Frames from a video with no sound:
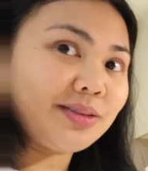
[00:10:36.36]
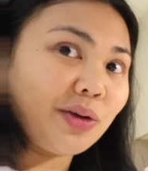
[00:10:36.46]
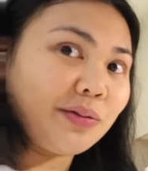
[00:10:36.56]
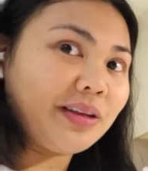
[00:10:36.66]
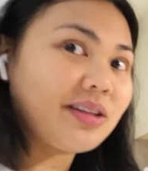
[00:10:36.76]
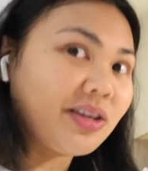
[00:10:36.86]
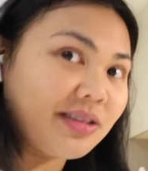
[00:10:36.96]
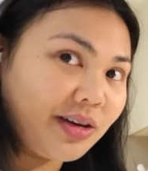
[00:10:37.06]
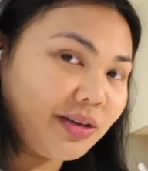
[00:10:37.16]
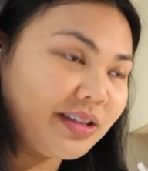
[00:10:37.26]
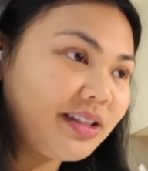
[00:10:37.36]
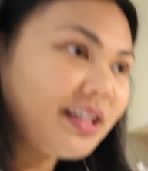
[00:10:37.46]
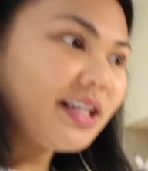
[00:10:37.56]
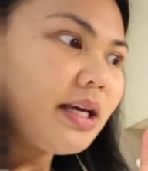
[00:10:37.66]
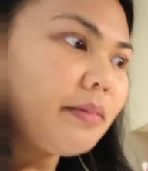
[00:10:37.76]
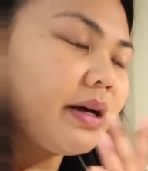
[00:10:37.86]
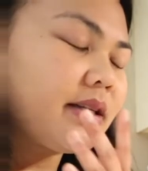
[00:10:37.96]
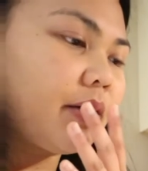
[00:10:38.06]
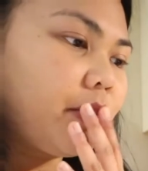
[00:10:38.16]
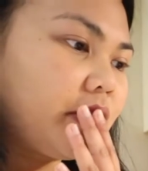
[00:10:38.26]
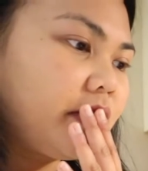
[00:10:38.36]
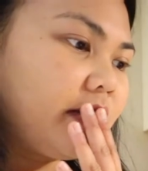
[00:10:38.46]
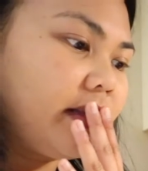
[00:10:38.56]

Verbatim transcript: Hopefully it turns out good, because I watched